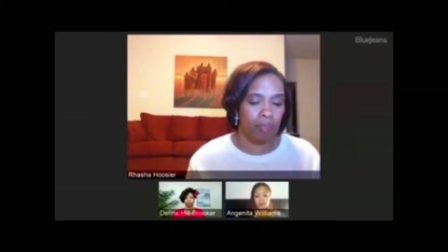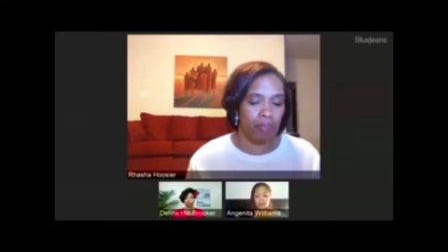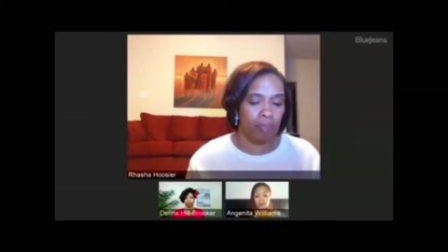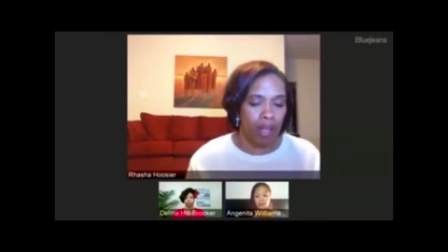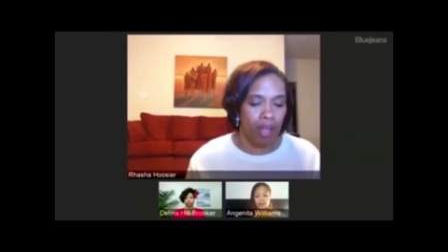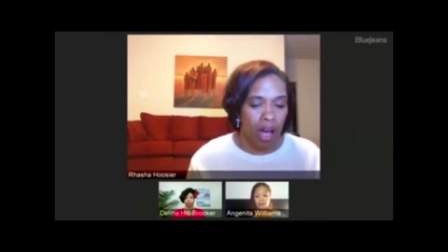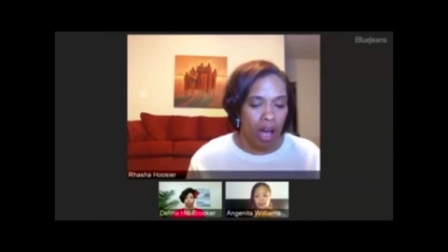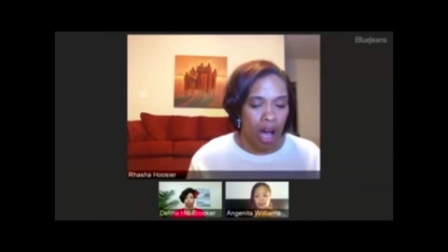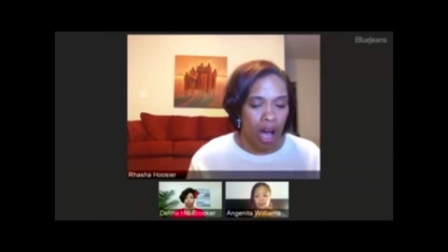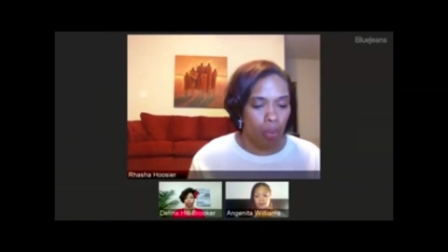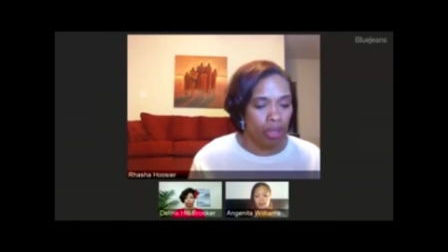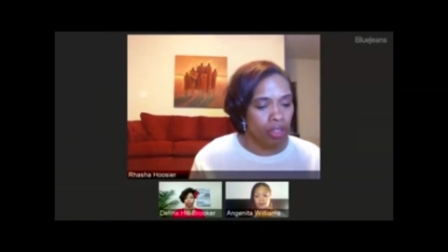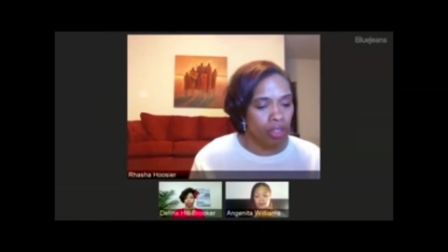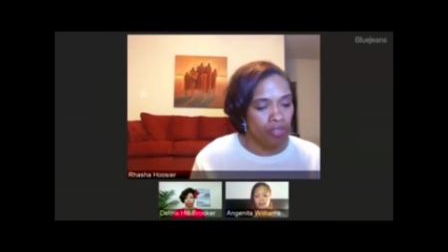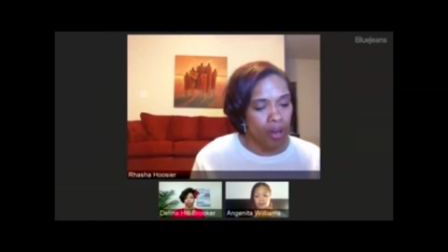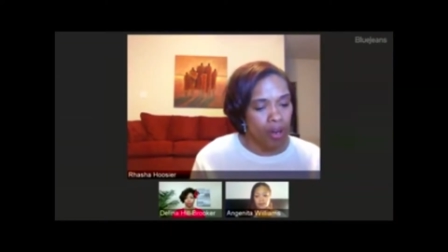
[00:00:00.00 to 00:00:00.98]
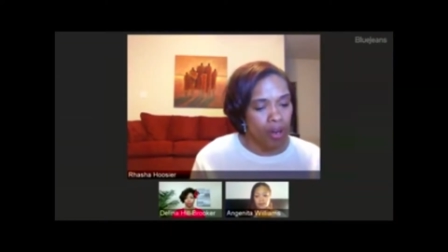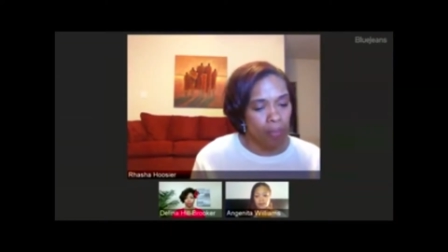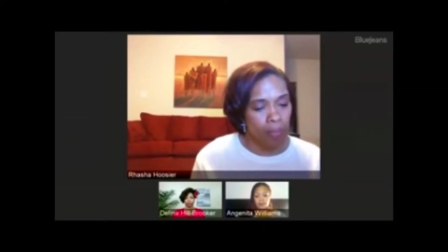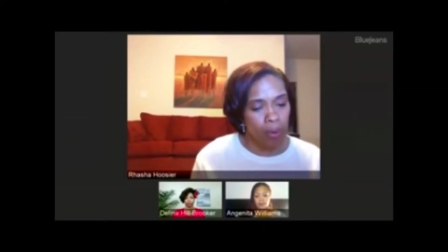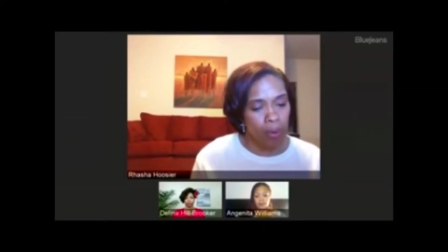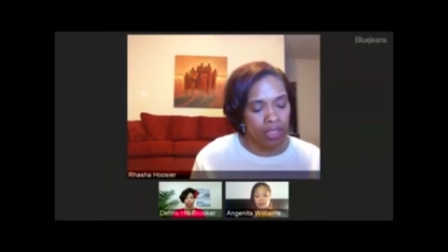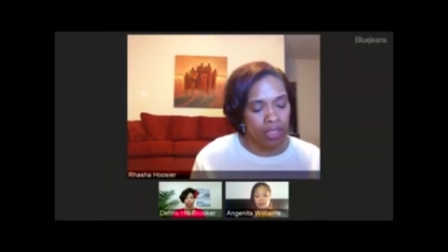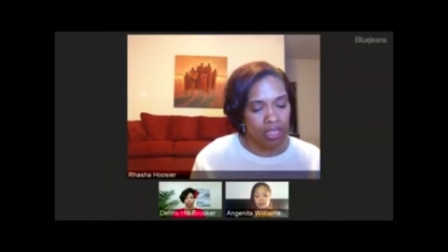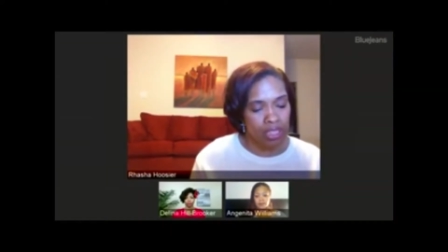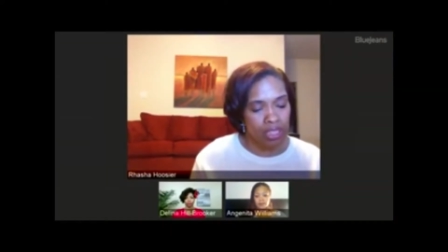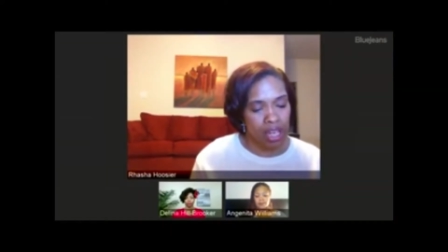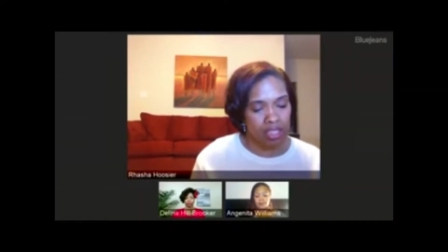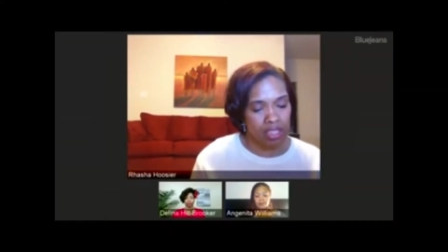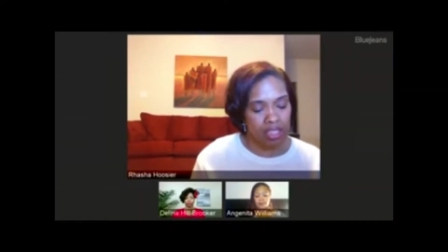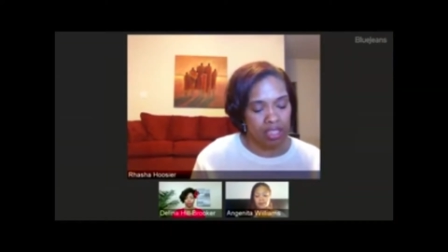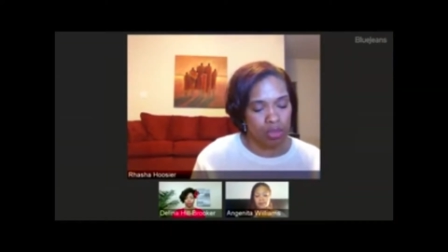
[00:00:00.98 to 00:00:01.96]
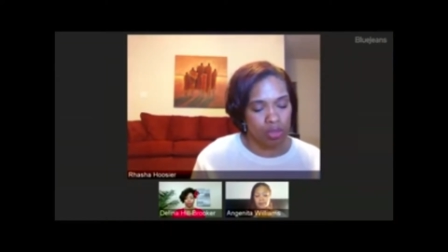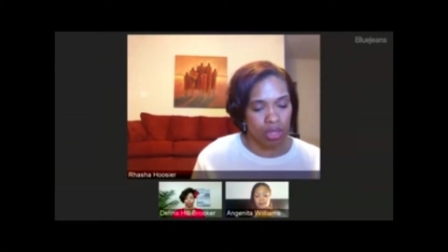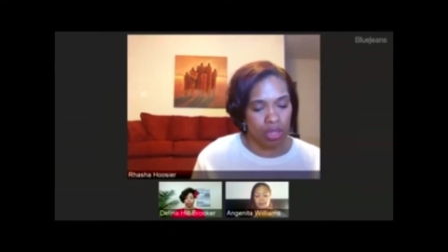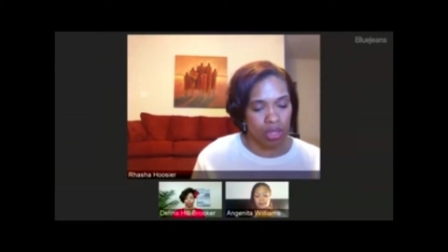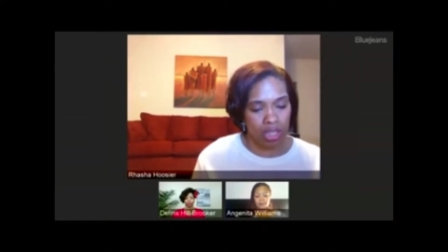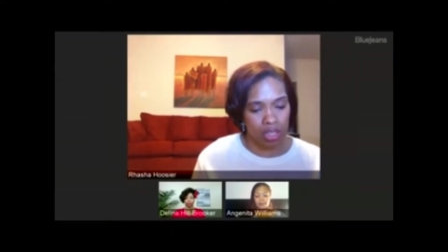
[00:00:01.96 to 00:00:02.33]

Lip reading: I wonder if I'm going to Dad's this weekend.